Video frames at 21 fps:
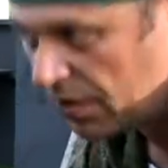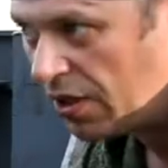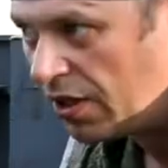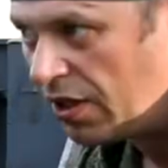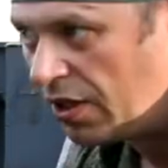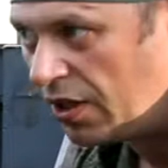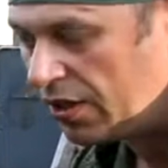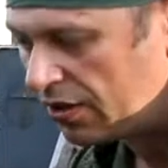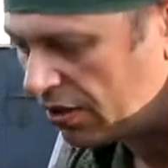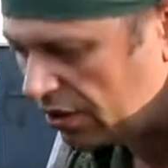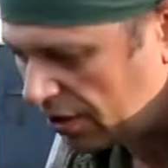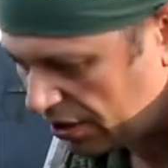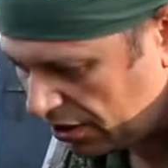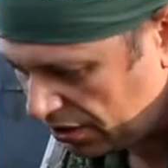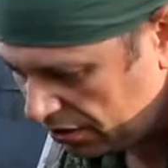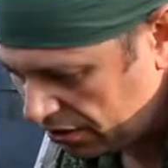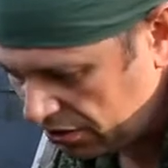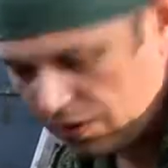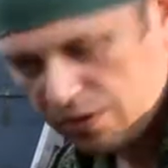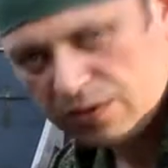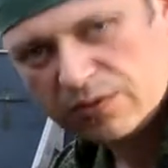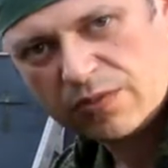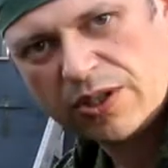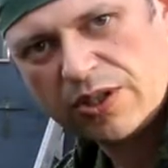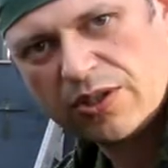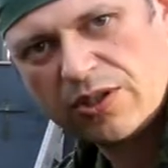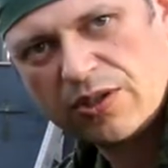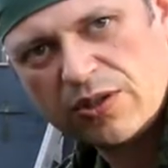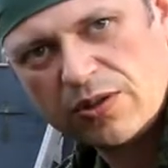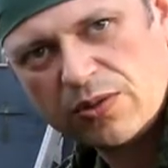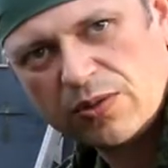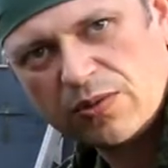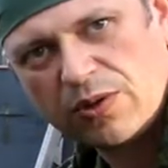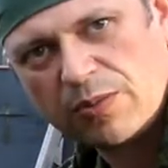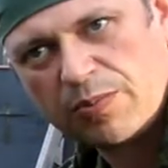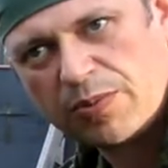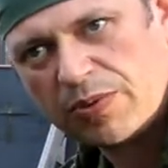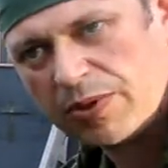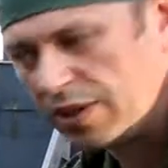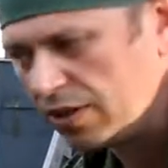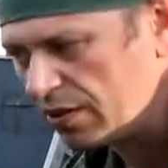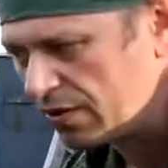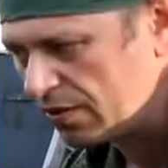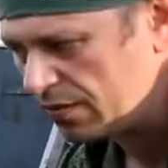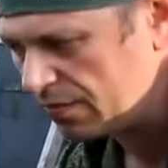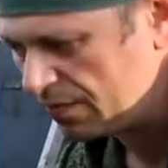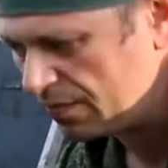and the gun is ready to operate.